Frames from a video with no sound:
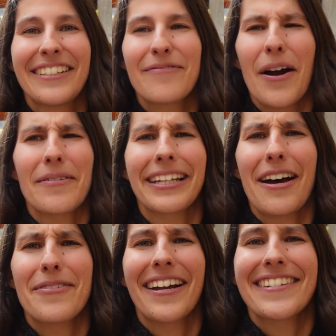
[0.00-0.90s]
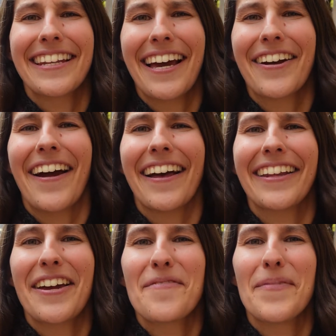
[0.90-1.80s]
Probably not pronouncing that
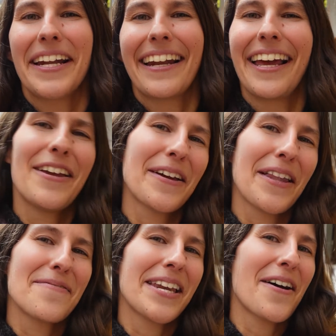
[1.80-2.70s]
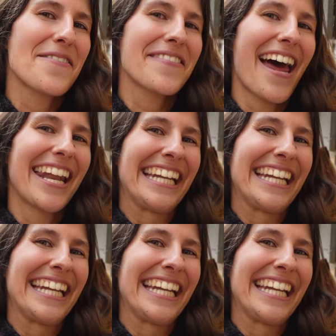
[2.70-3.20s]
correctly, but you can let me know if not.